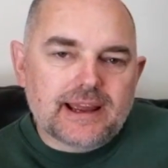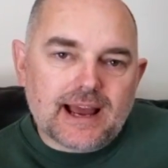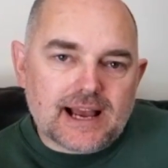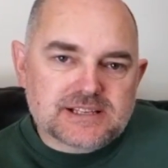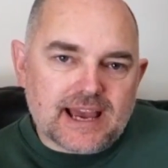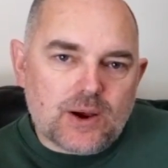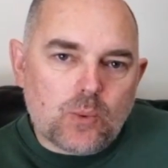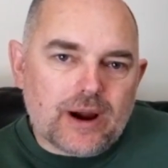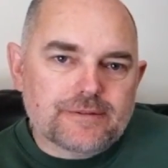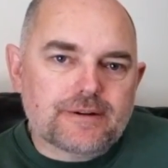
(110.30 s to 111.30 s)
it has a
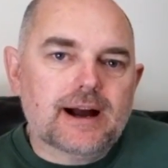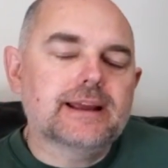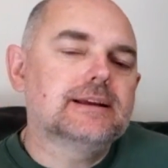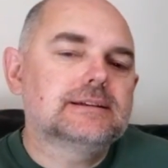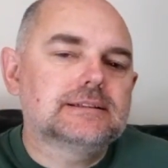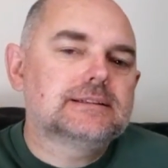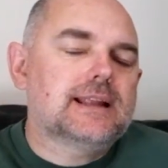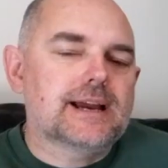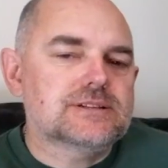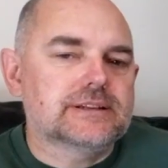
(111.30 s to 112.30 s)
Wi-Fi
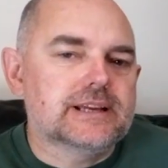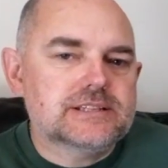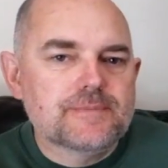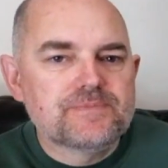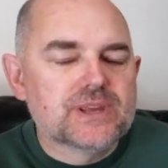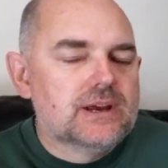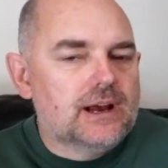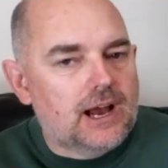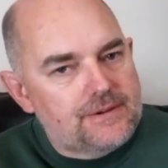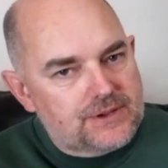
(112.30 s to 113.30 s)
light on it.
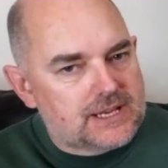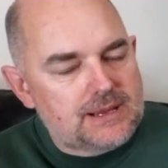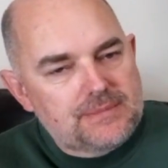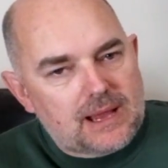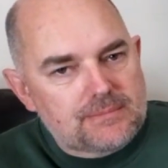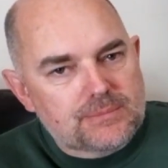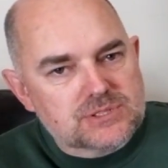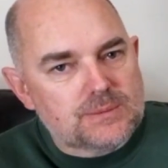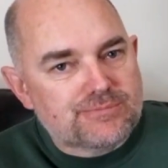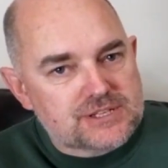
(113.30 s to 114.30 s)
Uh, if you keep that
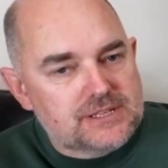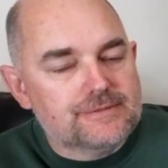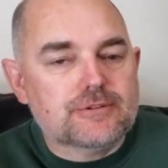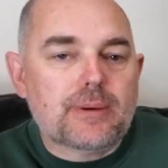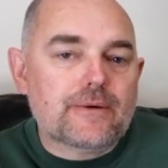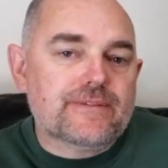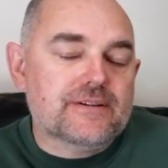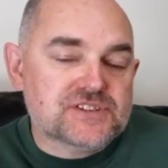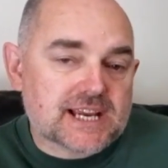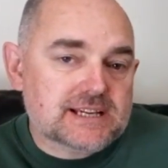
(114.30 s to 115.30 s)
button pressed in for about
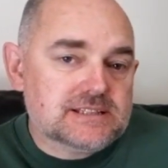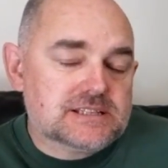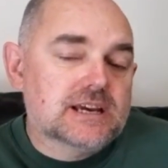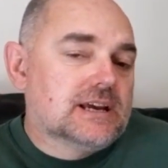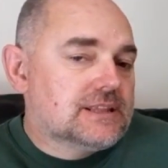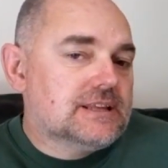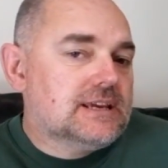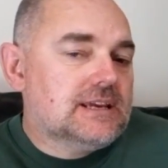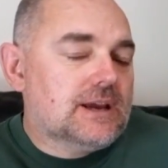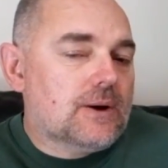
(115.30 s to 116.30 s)
five seconds,
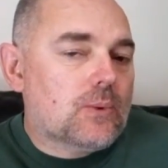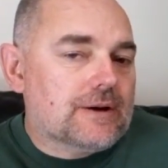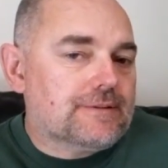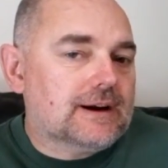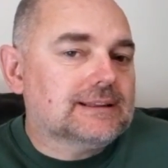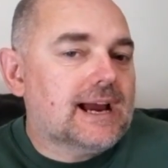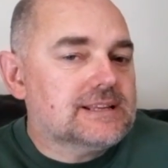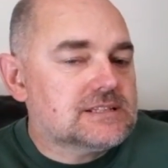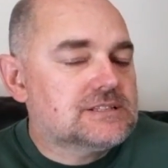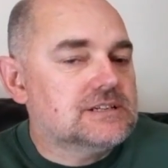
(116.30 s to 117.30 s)
the Wi-Fi
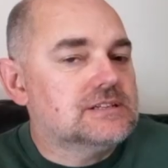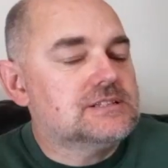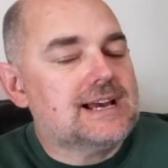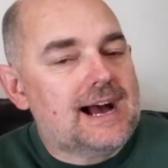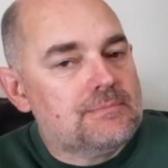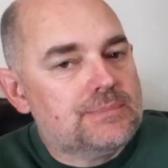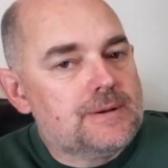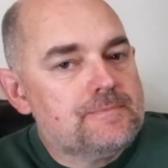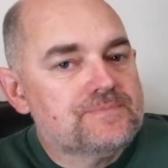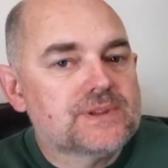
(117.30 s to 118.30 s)
light turns
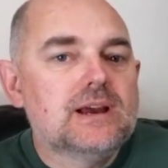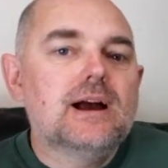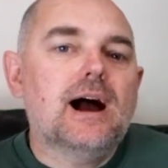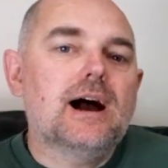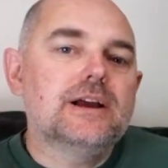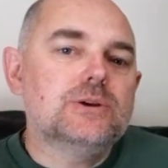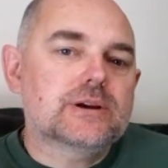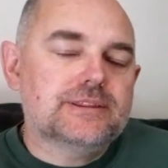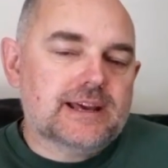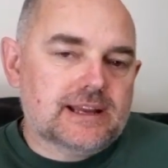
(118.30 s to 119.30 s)
amber. Uh, you
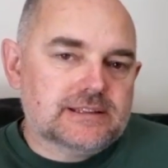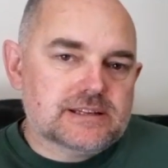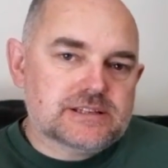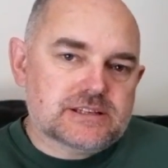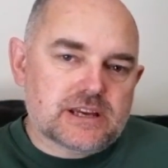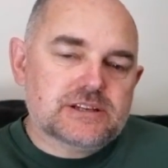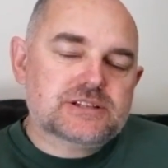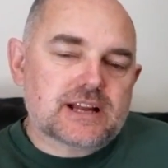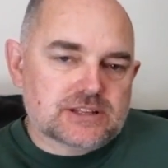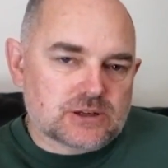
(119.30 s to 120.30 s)
can then
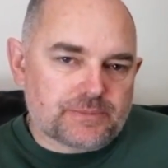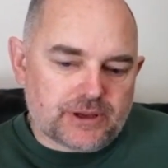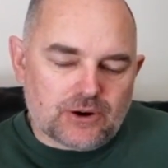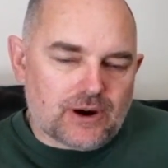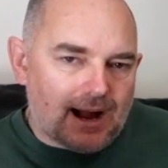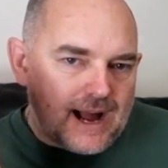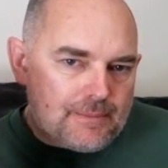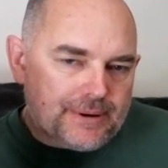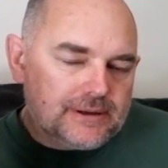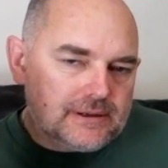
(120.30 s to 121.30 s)
start up your
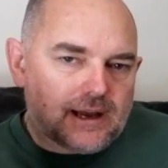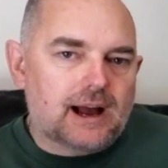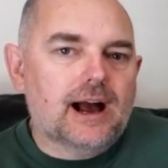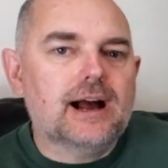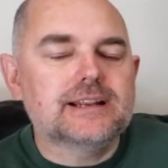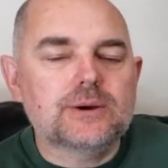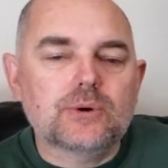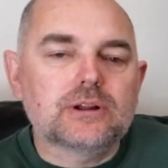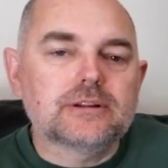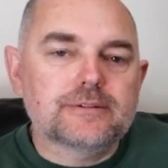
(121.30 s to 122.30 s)
app and it will